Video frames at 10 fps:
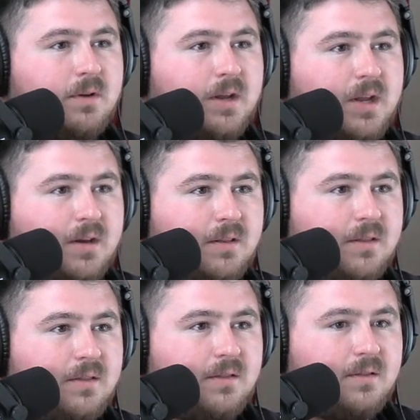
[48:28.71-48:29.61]
and
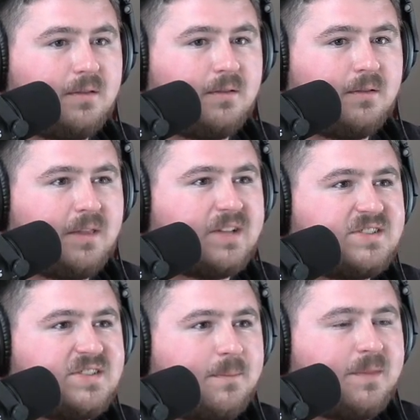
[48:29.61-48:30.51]
that's
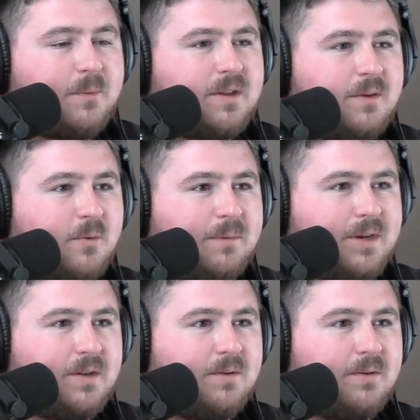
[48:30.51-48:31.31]
something that we could remedy.